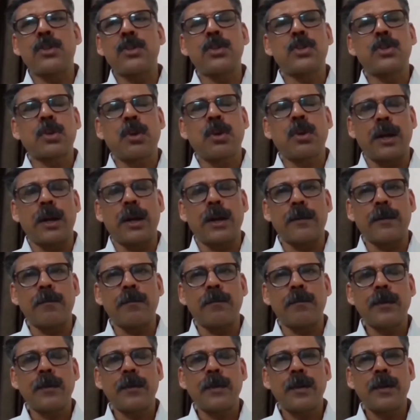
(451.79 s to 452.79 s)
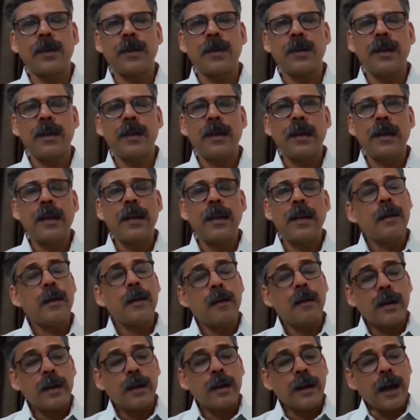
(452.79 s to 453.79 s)
scholar.
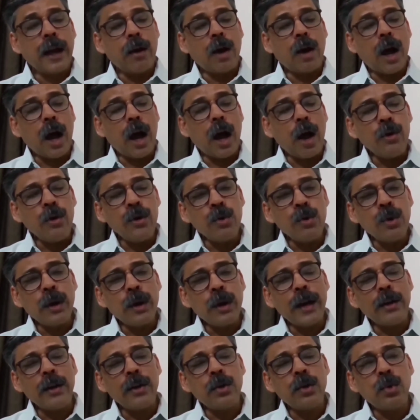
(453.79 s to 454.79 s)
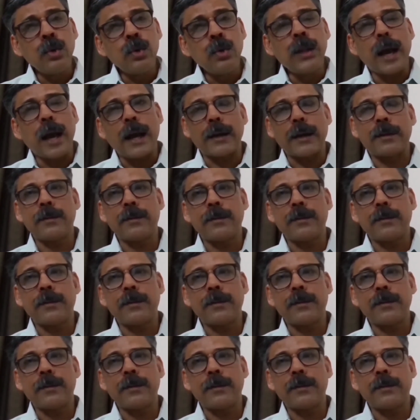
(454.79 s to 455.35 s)
Now, how you can do that?